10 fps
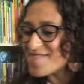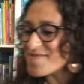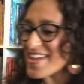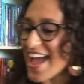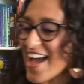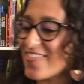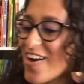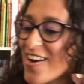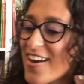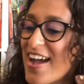We have
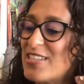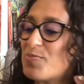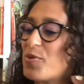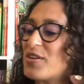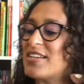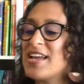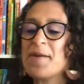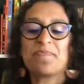our Usborne